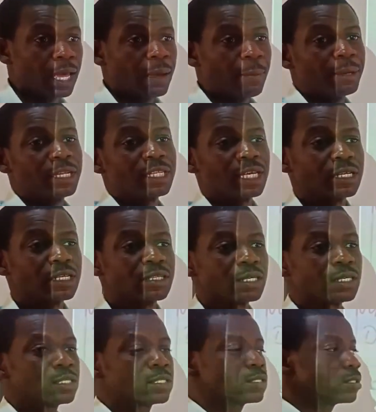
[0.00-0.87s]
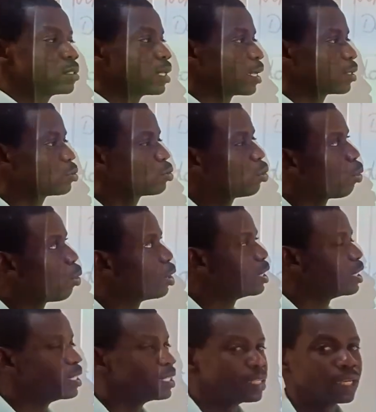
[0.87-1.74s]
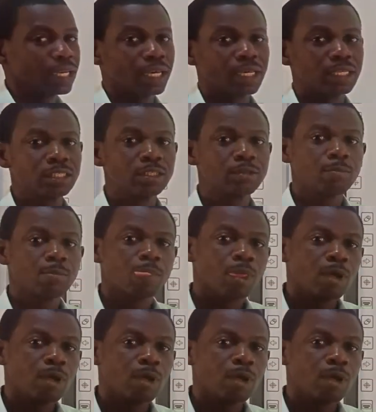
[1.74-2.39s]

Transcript: I mean, these are the things that go on in the head